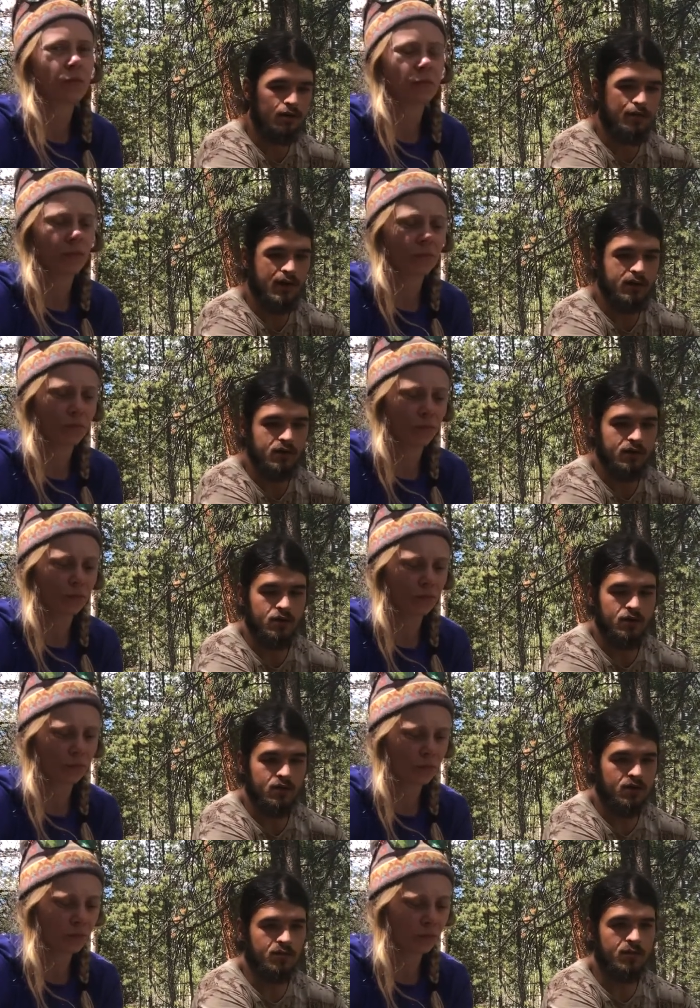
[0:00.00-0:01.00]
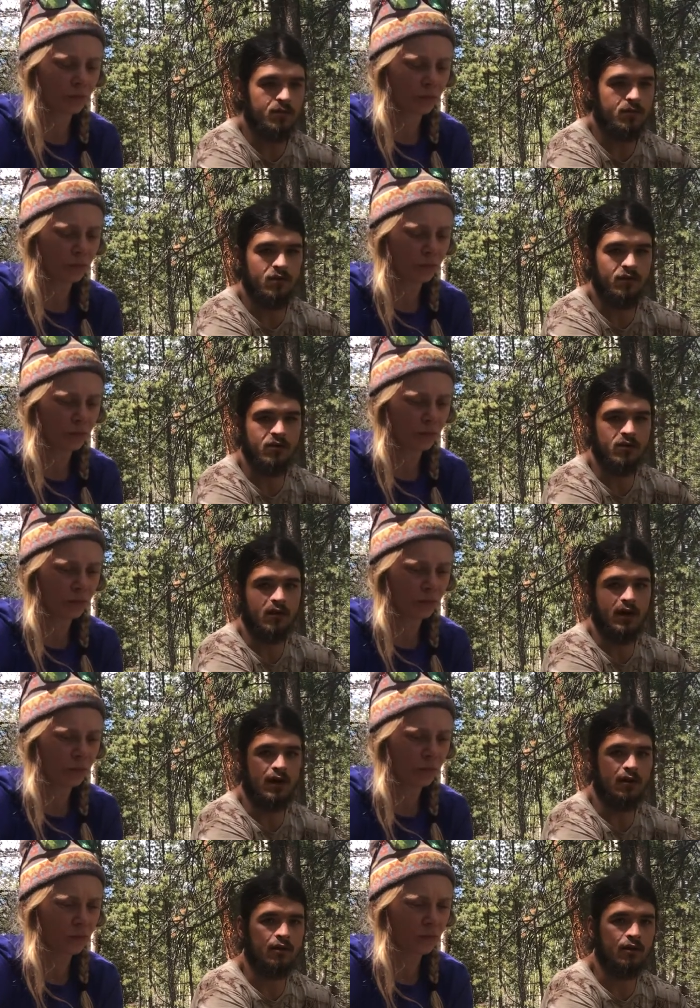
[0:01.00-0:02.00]
Speaker 1: by the indigenous people of Turtle
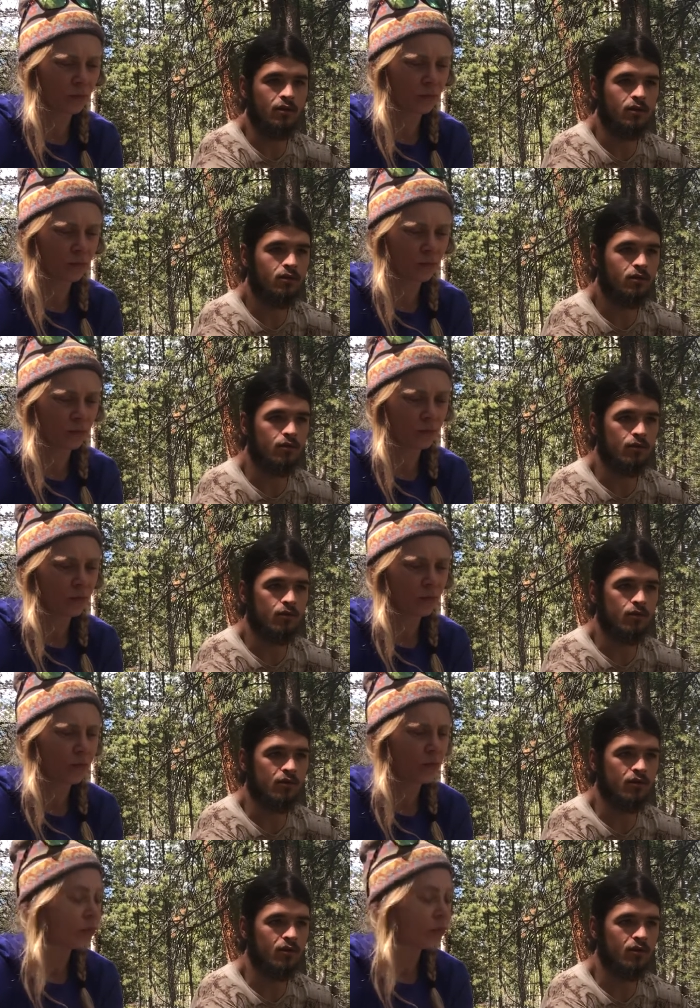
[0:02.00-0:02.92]
Island were